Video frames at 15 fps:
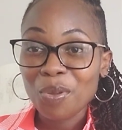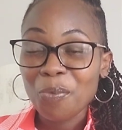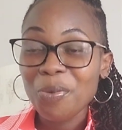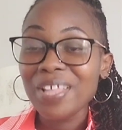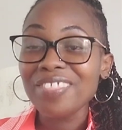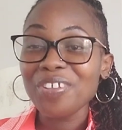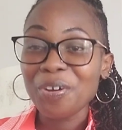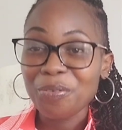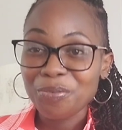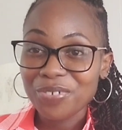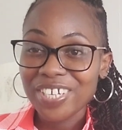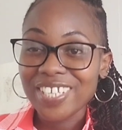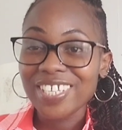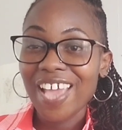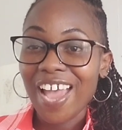When they're
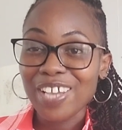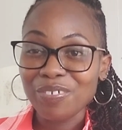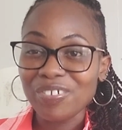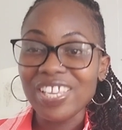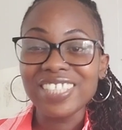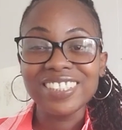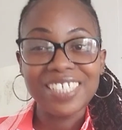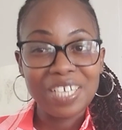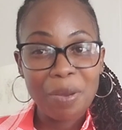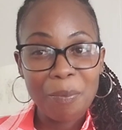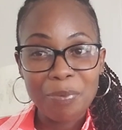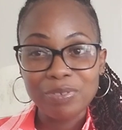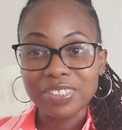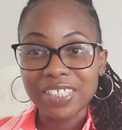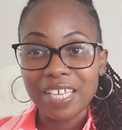really angry. Let's think
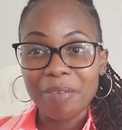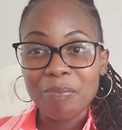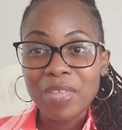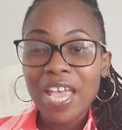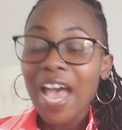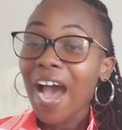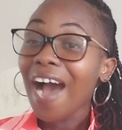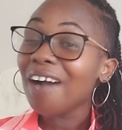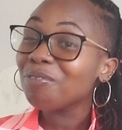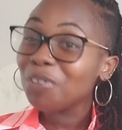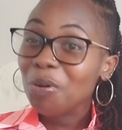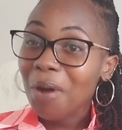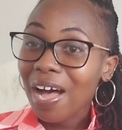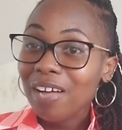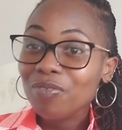about it. Have
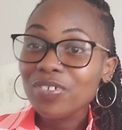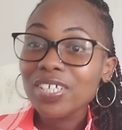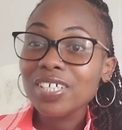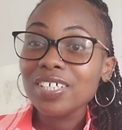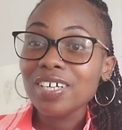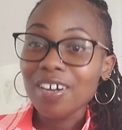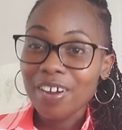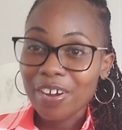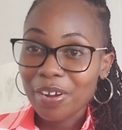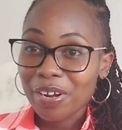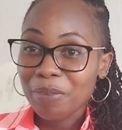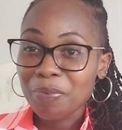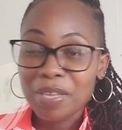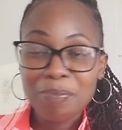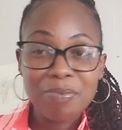you ever
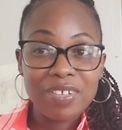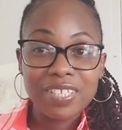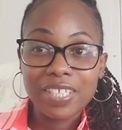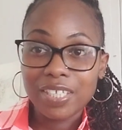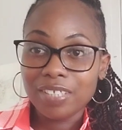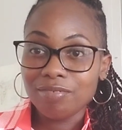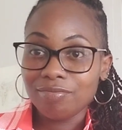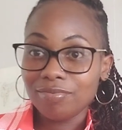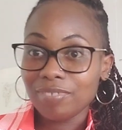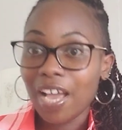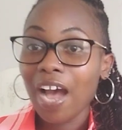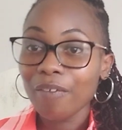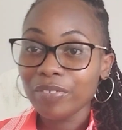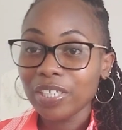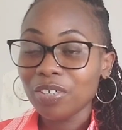heard people like
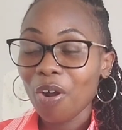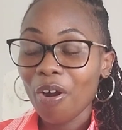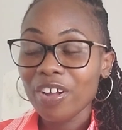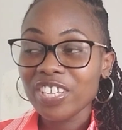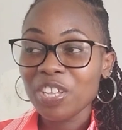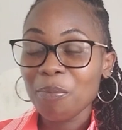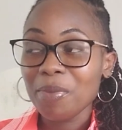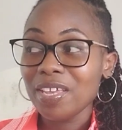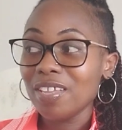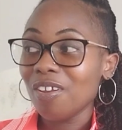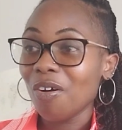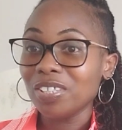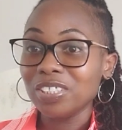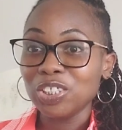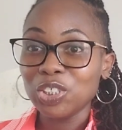having an argument
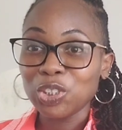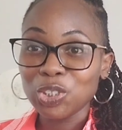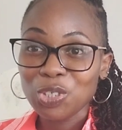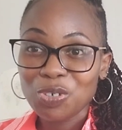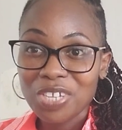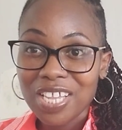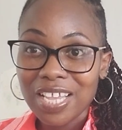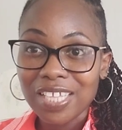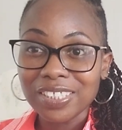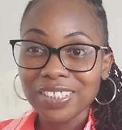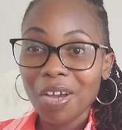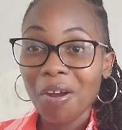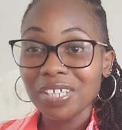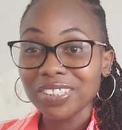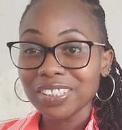on the street
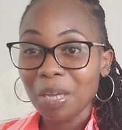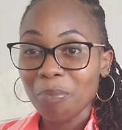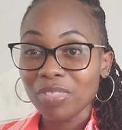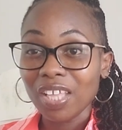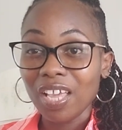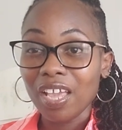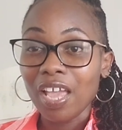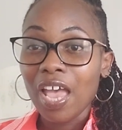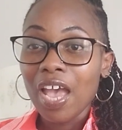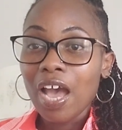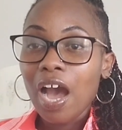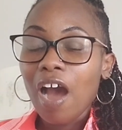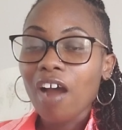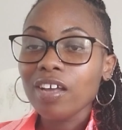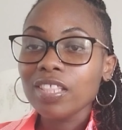or something?
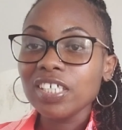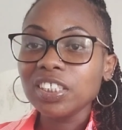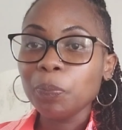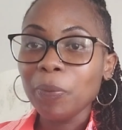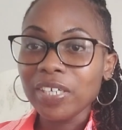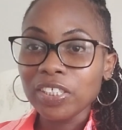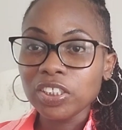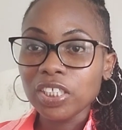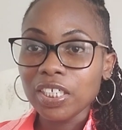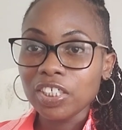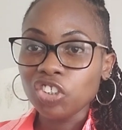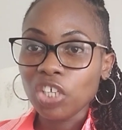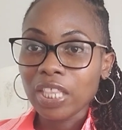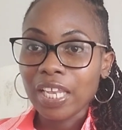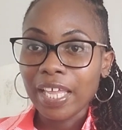Are they speaking to
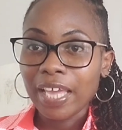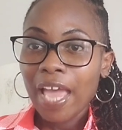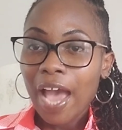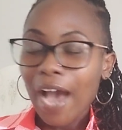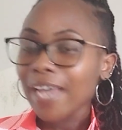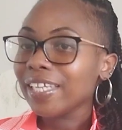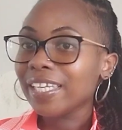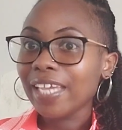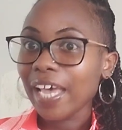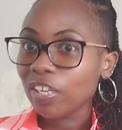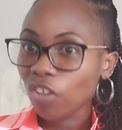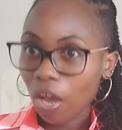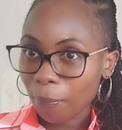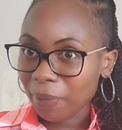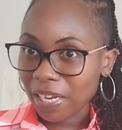each other like, I
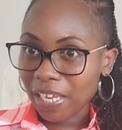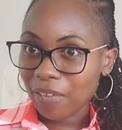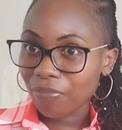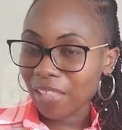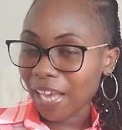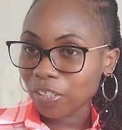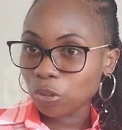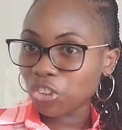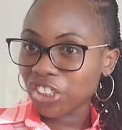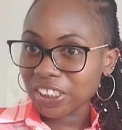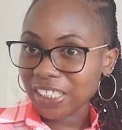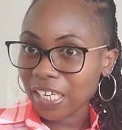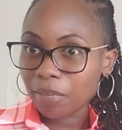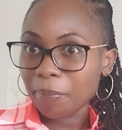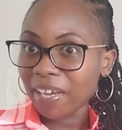cannot believe that you just
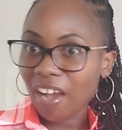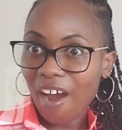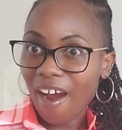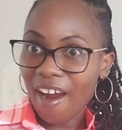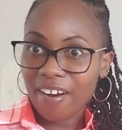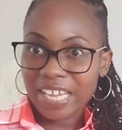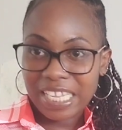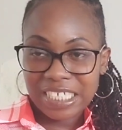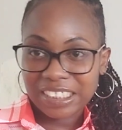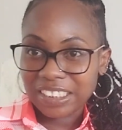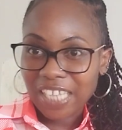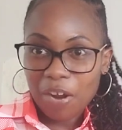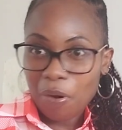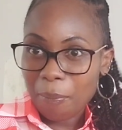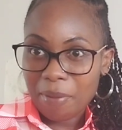hit my car. It is
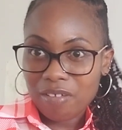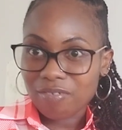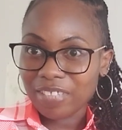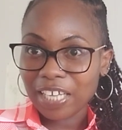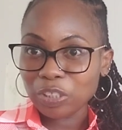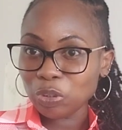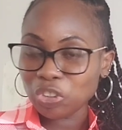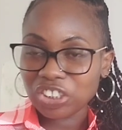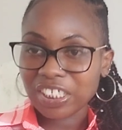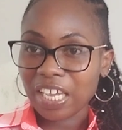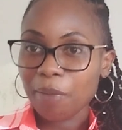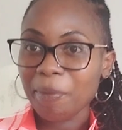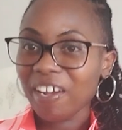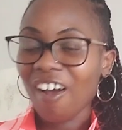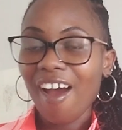terrible that you just
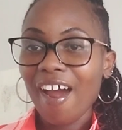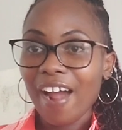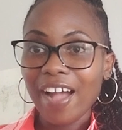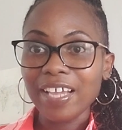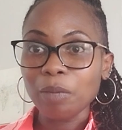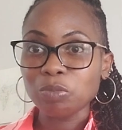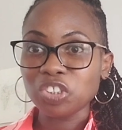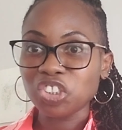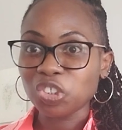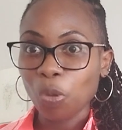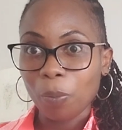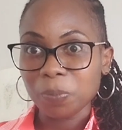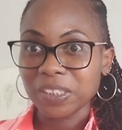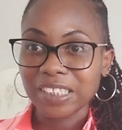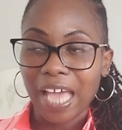hit my car. I am
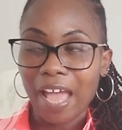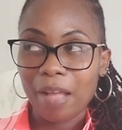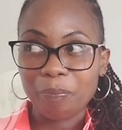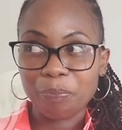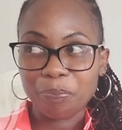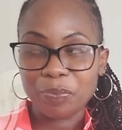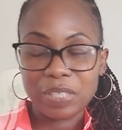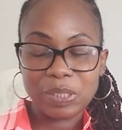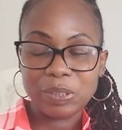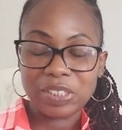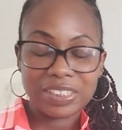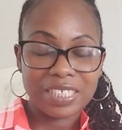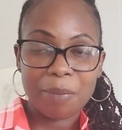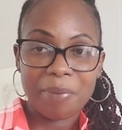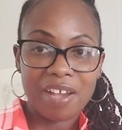so upset and you
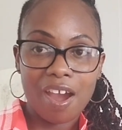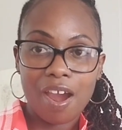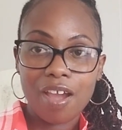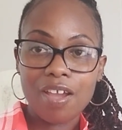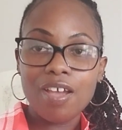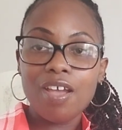just hit my car.